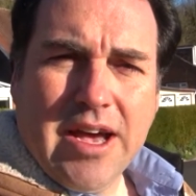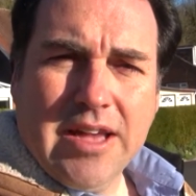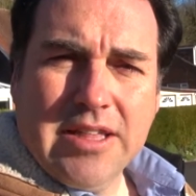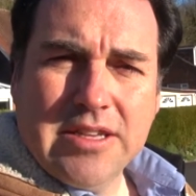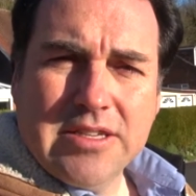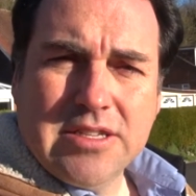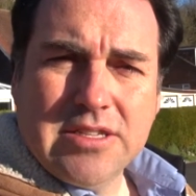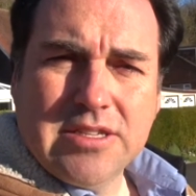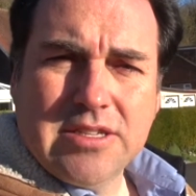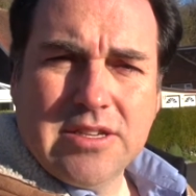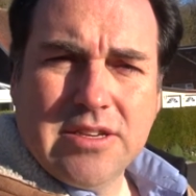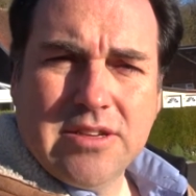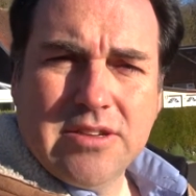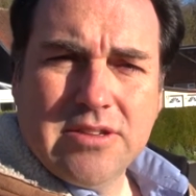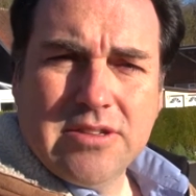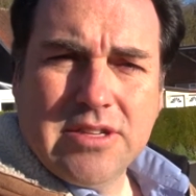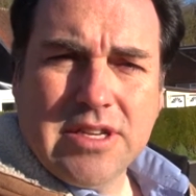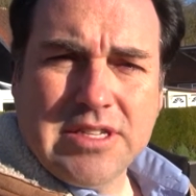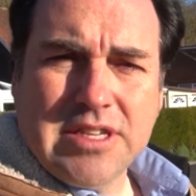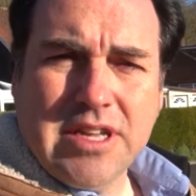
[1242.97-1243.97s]
This is
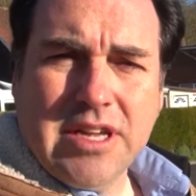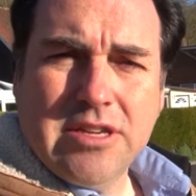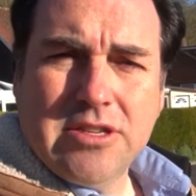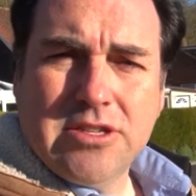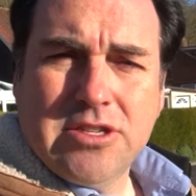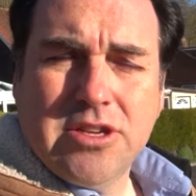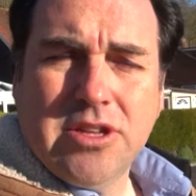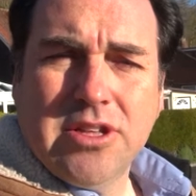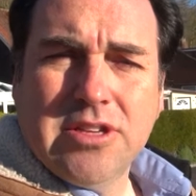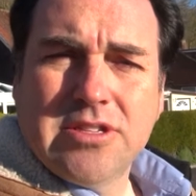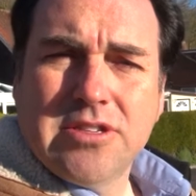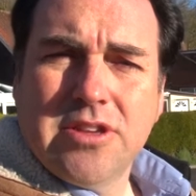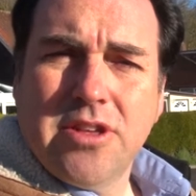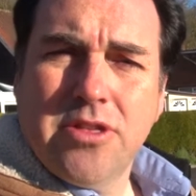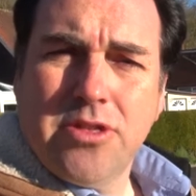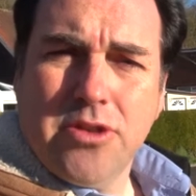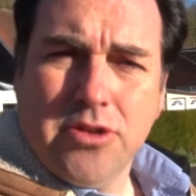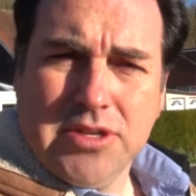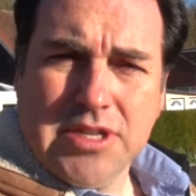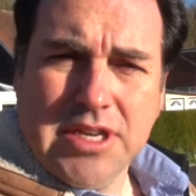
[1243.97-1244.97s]
designated still as
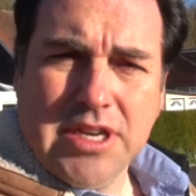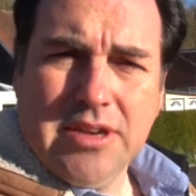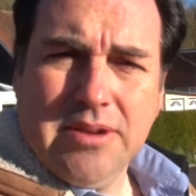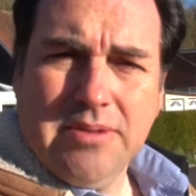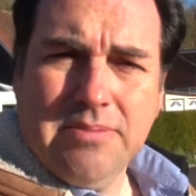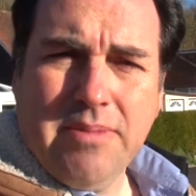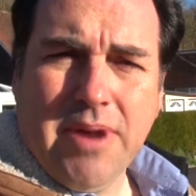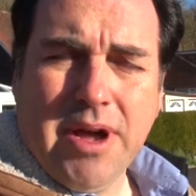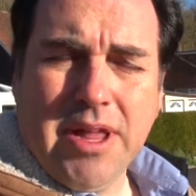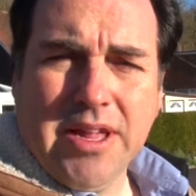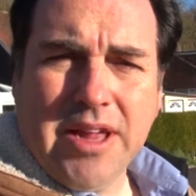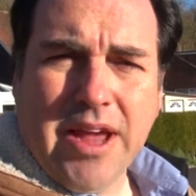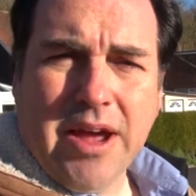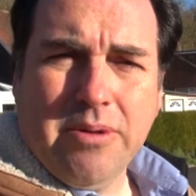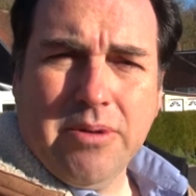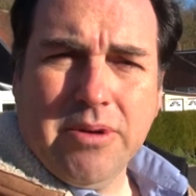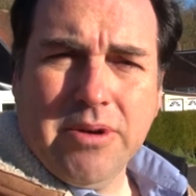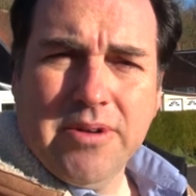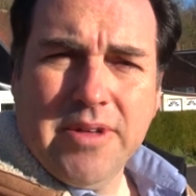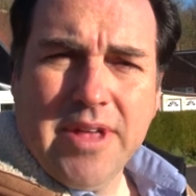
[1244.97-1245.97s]

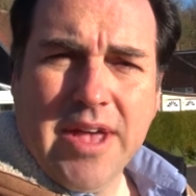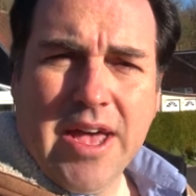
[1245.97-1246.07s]
30-mile-an-hour.